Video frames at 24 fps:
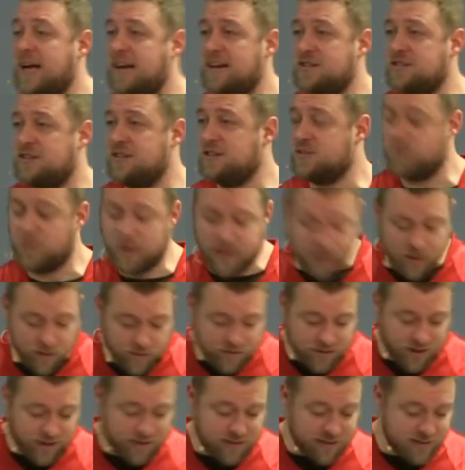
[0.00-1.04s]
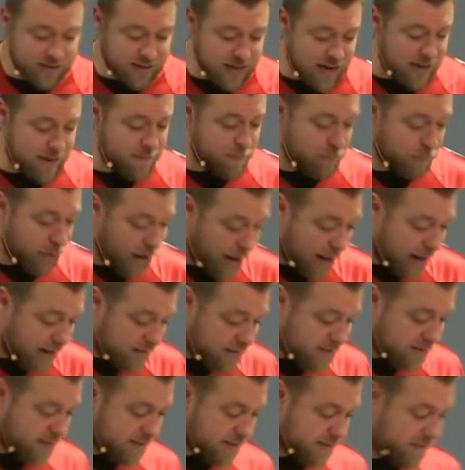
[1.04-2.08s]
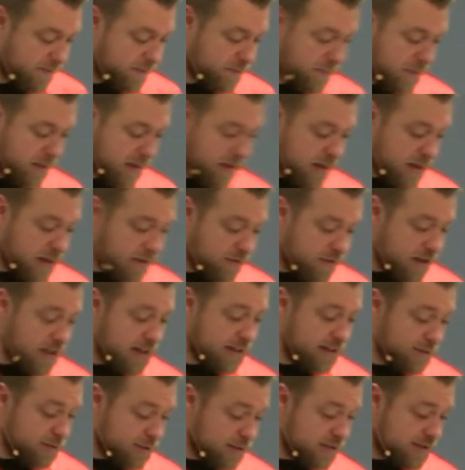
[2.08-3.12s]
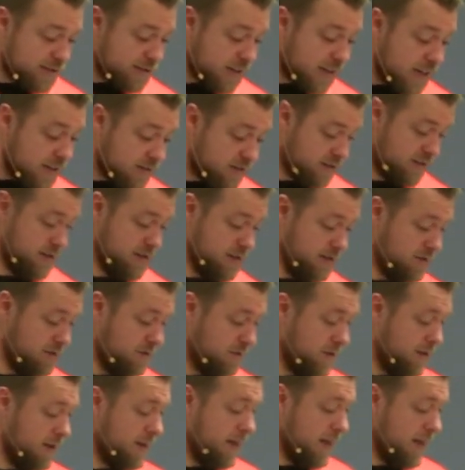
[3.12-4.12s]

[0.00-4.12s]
But he goes on to say, but if anyone says to you,